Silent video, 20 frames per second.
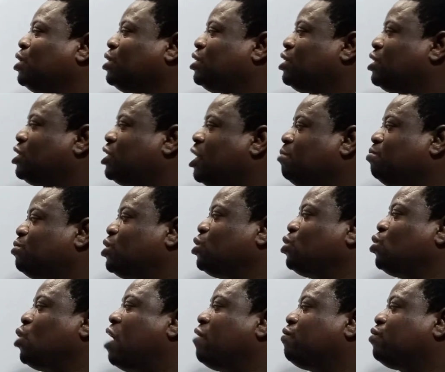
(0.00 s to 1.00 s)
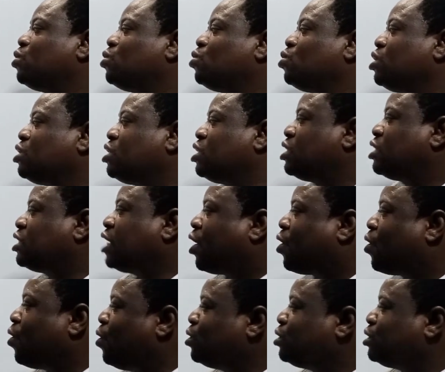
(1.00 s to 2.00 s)
The same thing you have to do in the
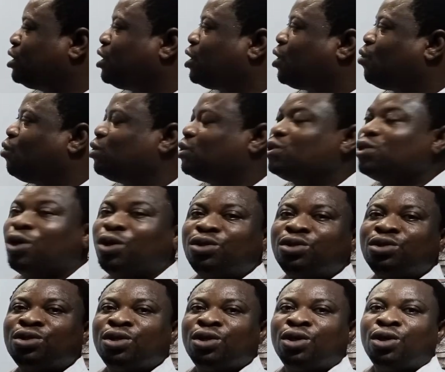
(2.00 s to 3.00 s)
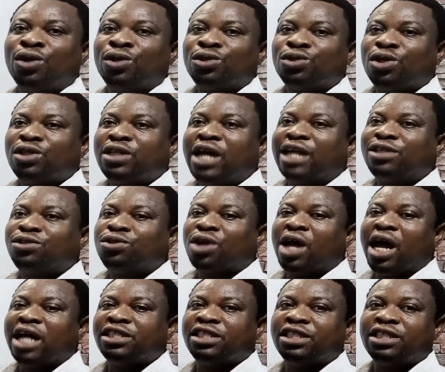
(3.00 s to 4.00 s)
second equation so that you
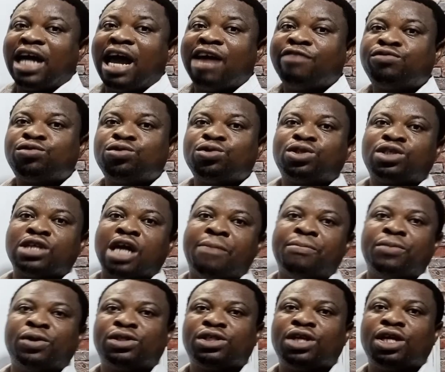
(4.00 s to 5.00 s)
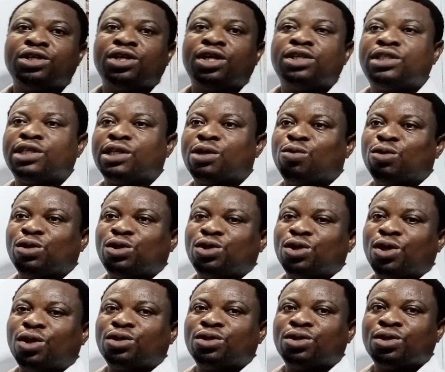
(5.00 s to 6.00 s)
can derive two simultaneous
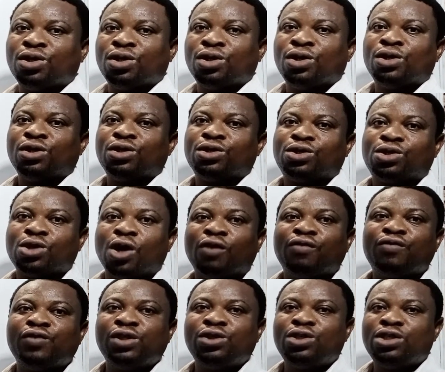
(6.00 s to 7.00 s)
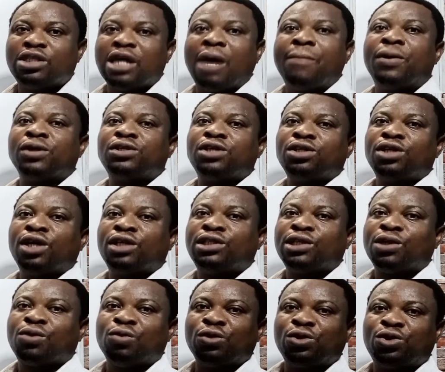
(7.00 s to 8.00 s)
equations. Solving the simultaneous
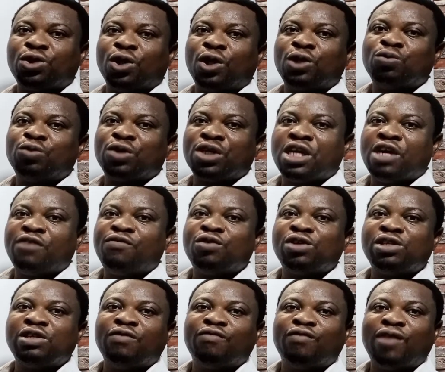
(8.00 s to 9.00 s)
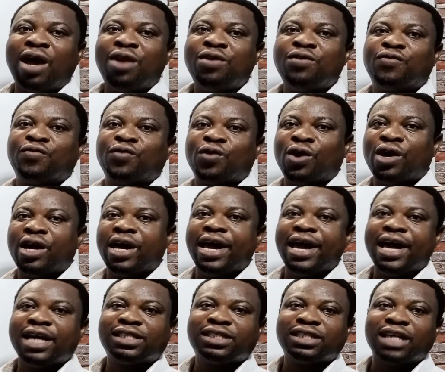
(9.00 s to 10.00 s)
equation will give you the value for
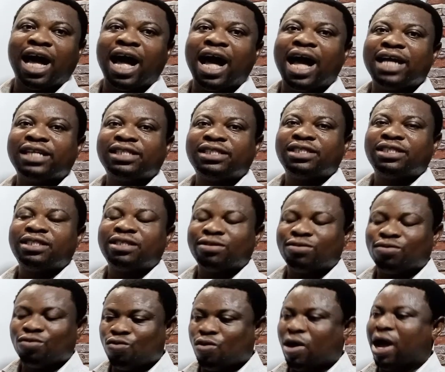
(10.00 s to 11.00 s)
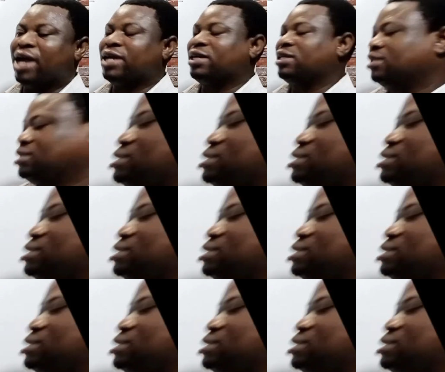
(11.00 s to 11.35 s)
x and y.